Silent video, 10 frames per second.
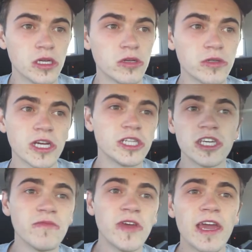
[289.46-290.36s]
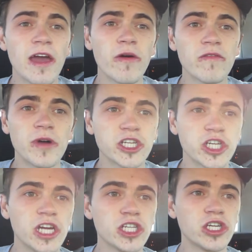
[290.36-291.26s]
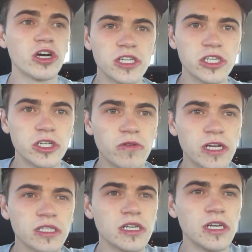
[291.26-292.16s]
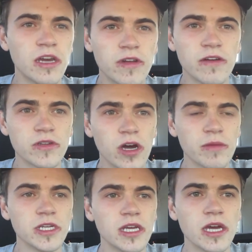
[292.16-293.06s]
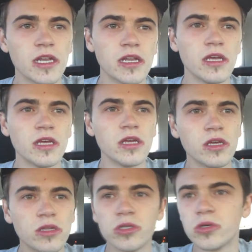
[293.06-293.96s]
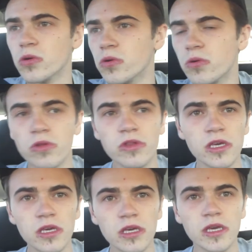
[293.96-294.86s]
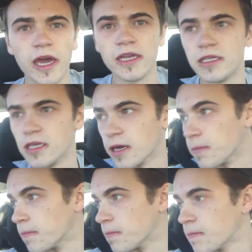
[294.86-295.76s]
She was like, just give me however much change you got, because she reckons I didn't have enough time to get to the ATM.